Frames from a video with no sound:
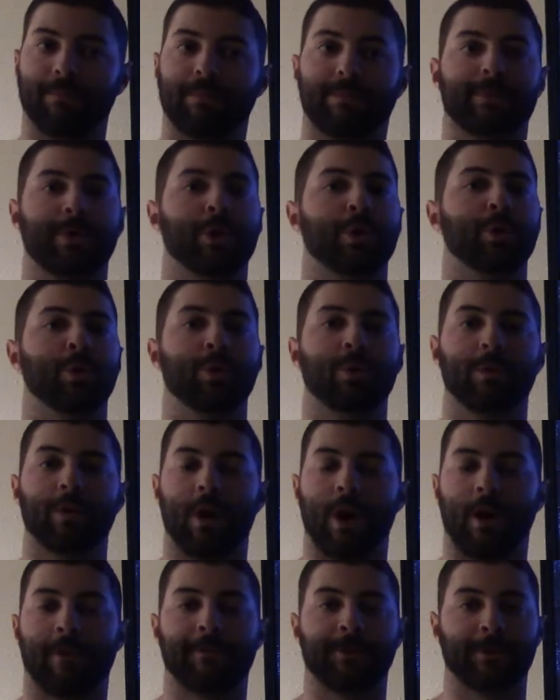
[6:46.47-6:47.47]
2
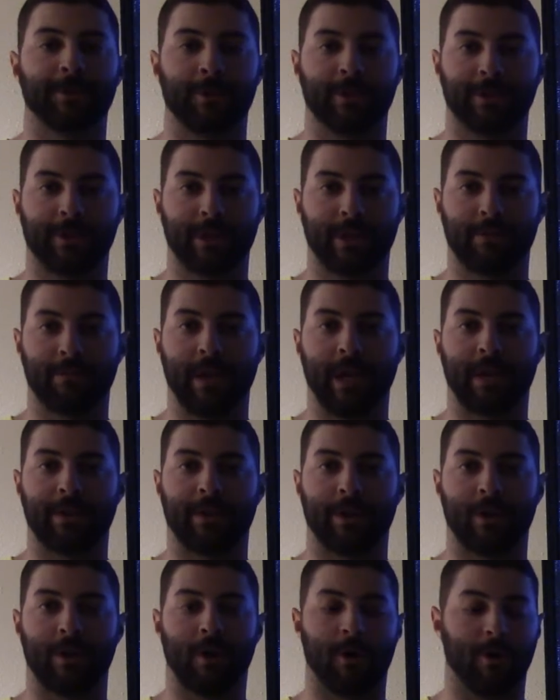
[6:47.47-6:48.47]
officers can make
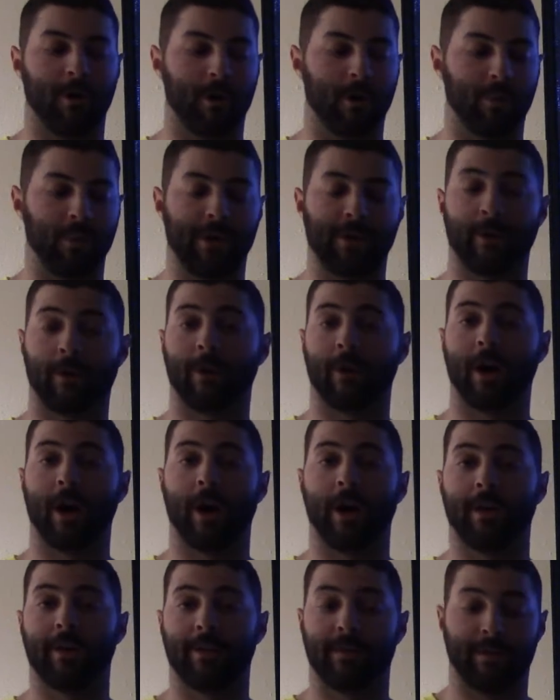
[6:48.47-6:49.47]
the call on whether or
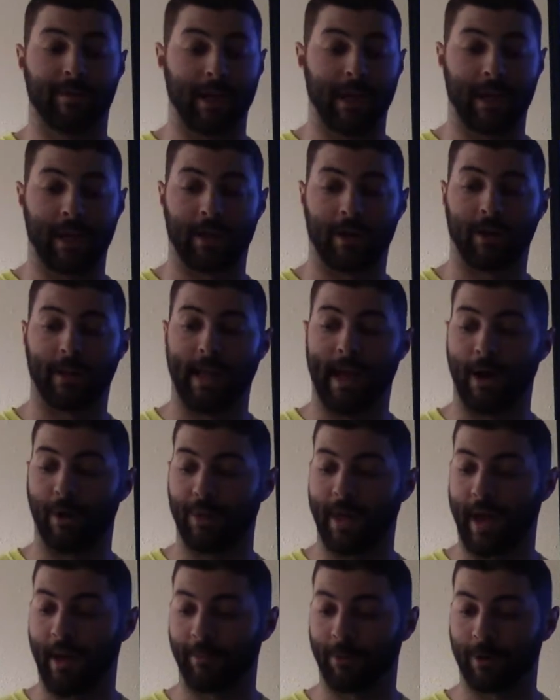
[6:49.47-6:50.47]
not they can allow
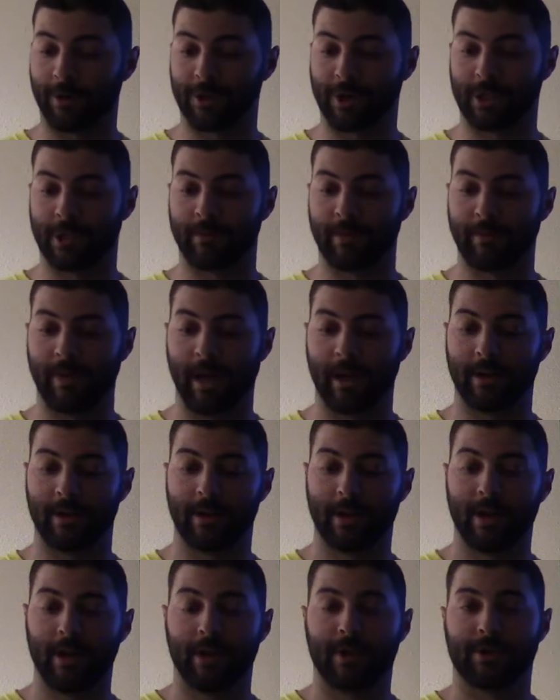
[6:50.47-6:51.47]
that purchase to be made.
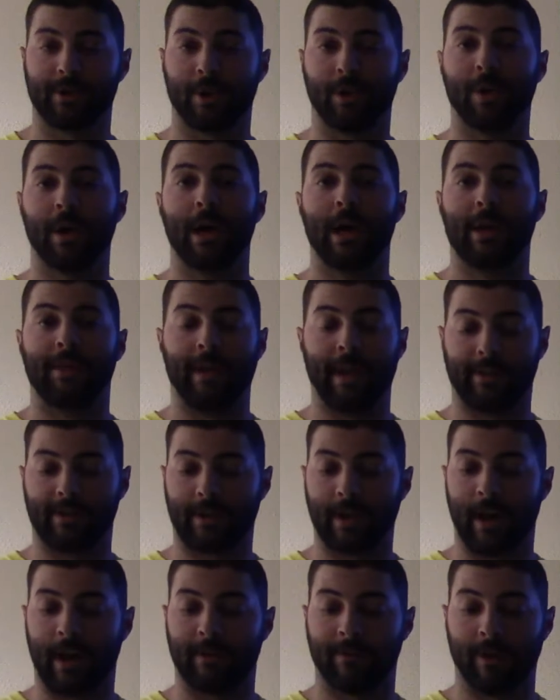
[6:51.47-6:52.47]
So that's
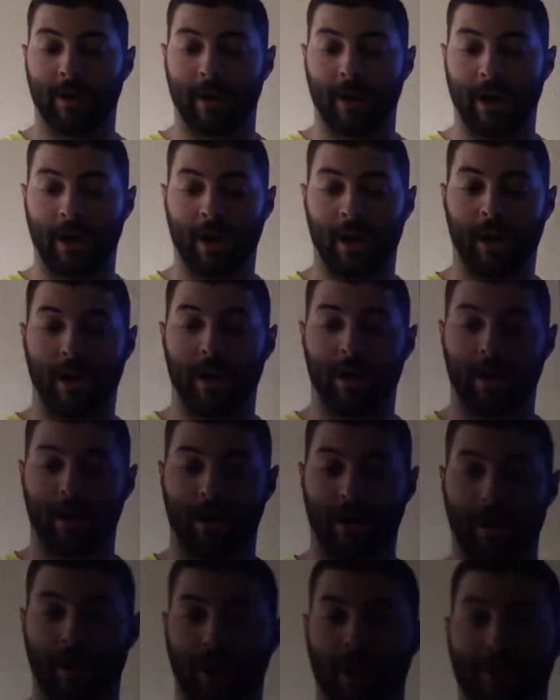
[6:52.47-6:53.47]
kind of
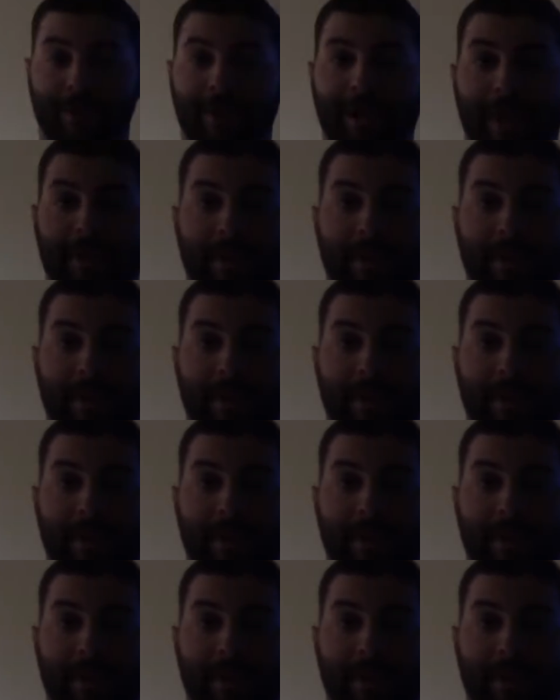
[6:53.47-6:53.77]
a good thing